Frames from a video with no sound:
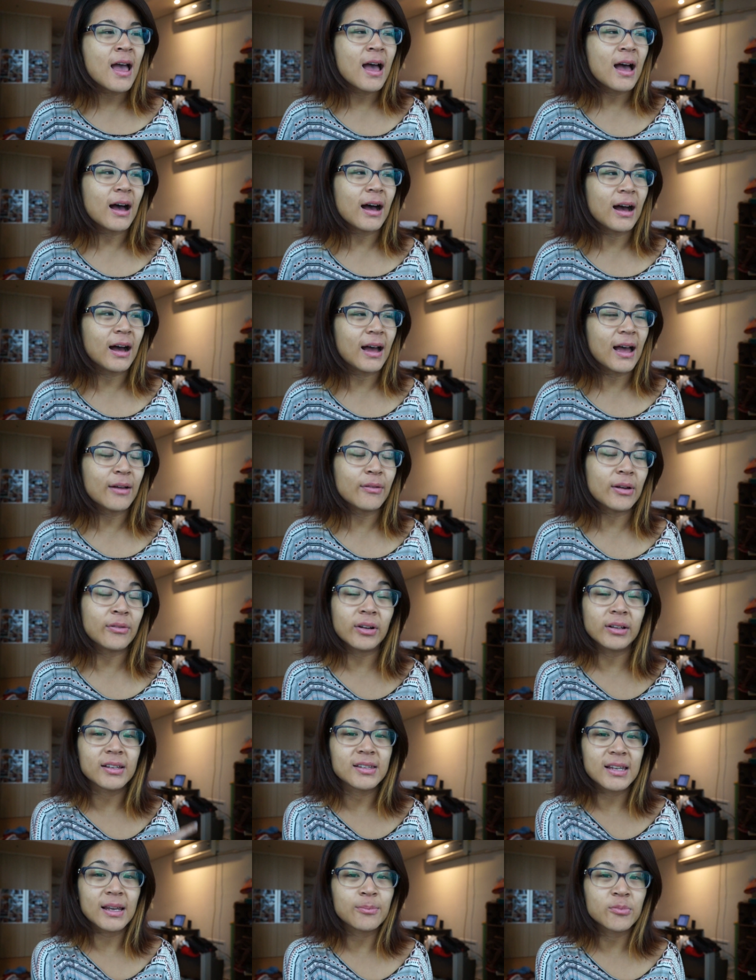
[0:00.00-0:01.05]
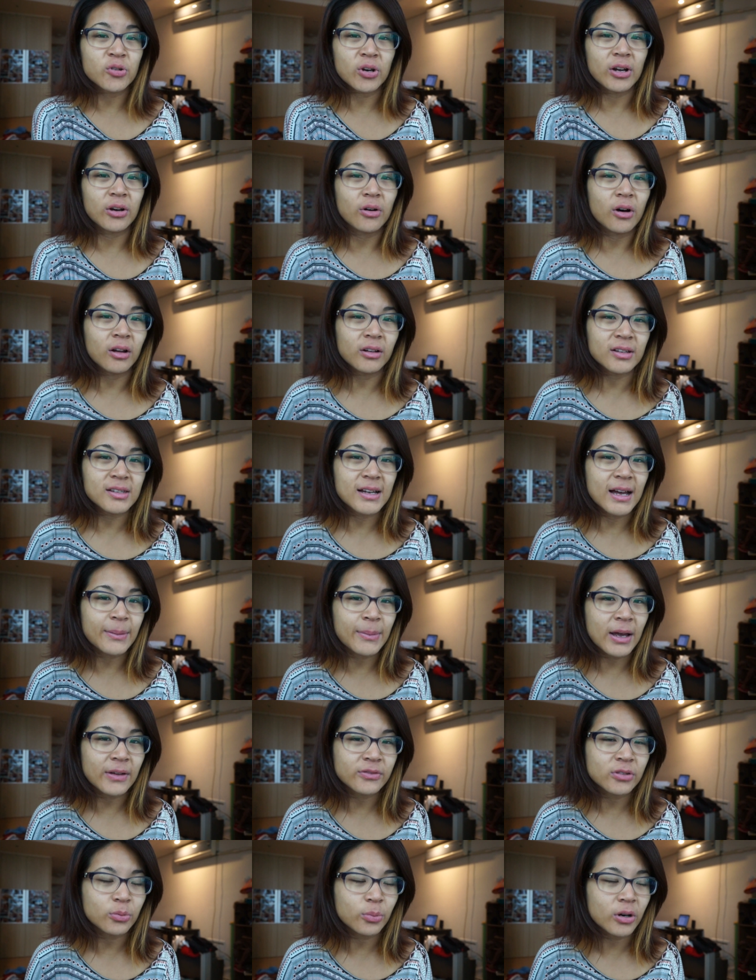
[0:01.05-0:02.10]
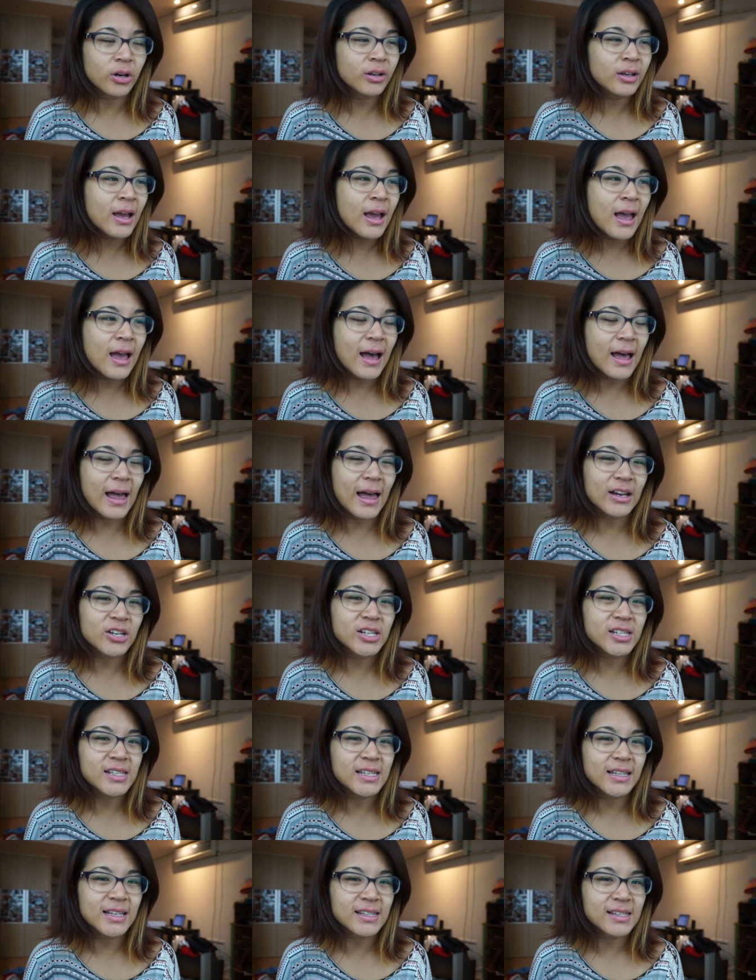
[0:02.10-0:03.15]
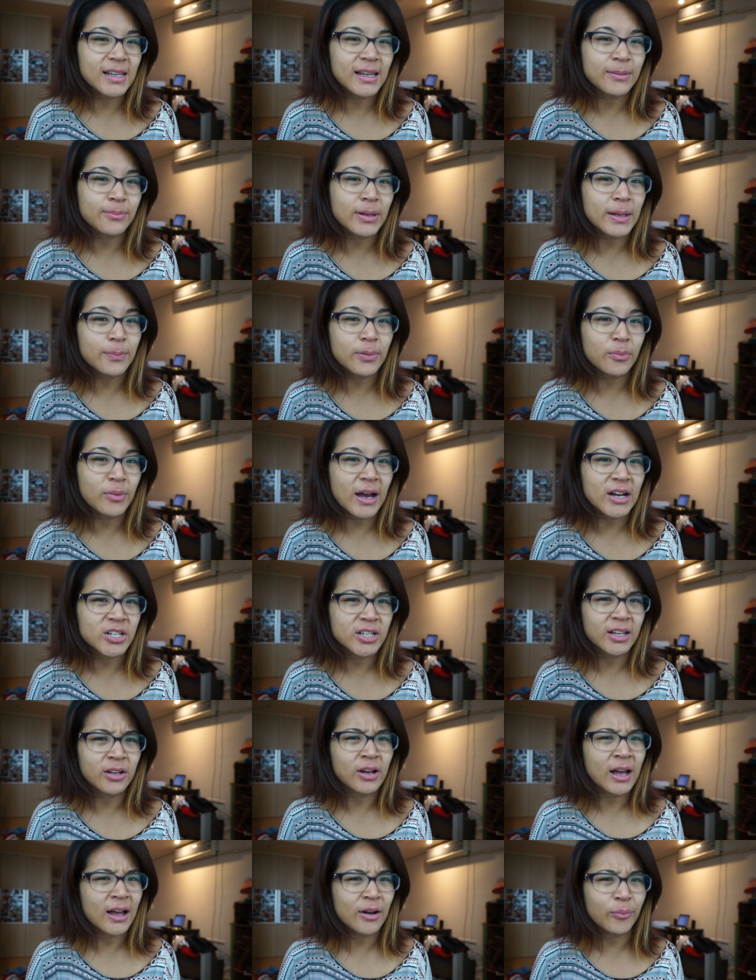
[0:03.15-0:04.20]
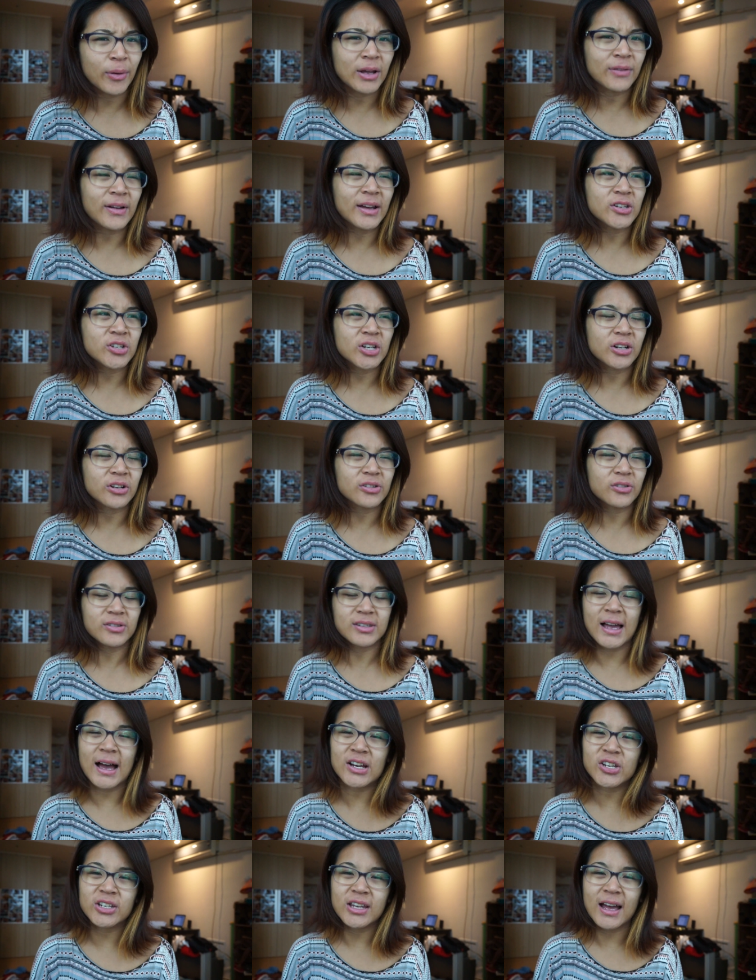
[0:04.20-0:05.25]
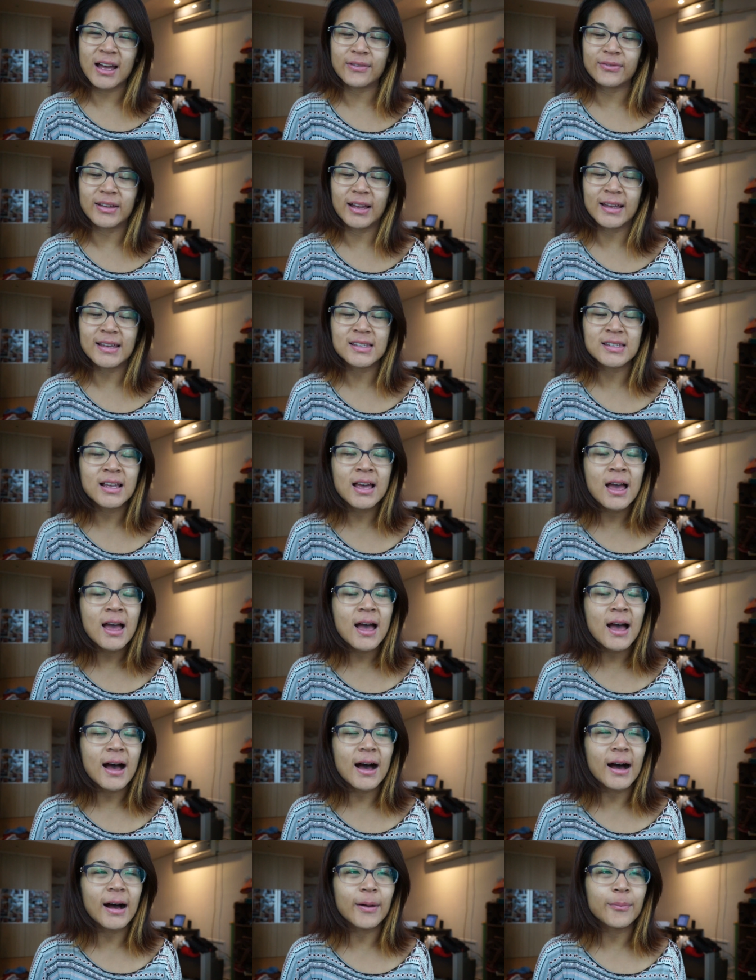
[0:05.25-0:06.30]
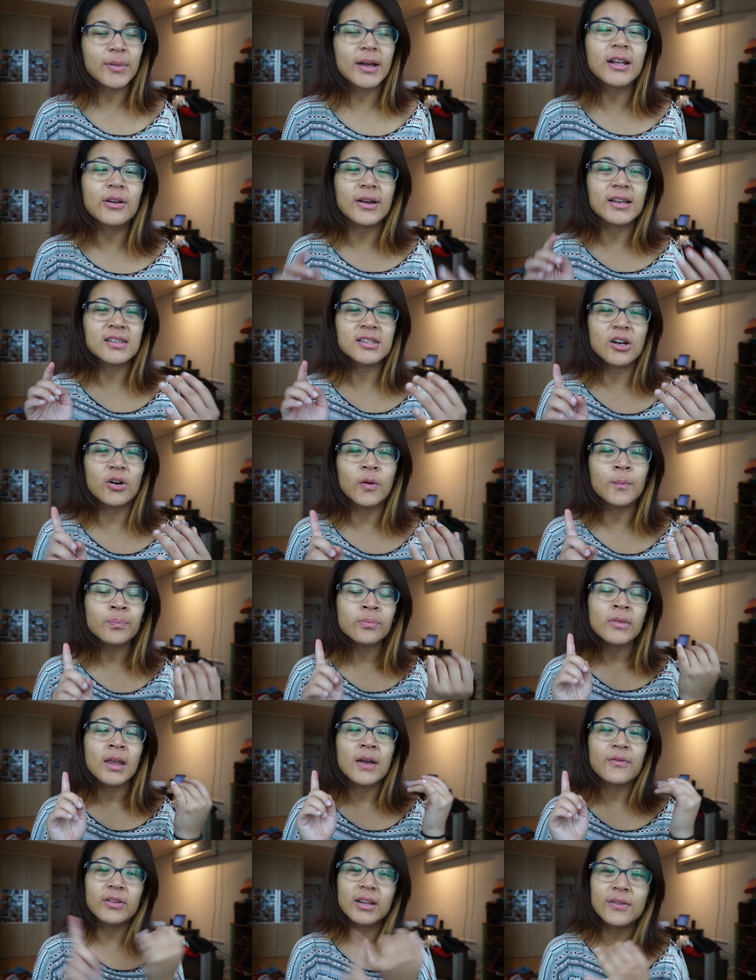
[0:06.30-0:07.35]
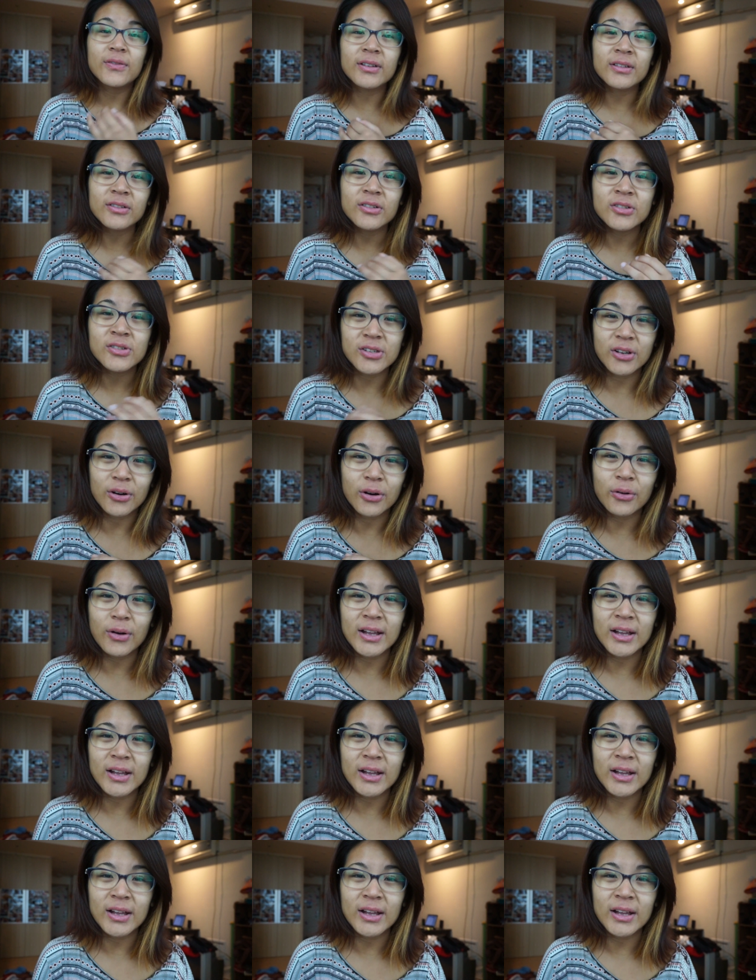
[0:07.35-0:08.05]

and I run the same trail all the time after work. I actually see the same people, and we actually kind of wave at each other, so it's actually kind of nice. But anyway, so if you live in Seoul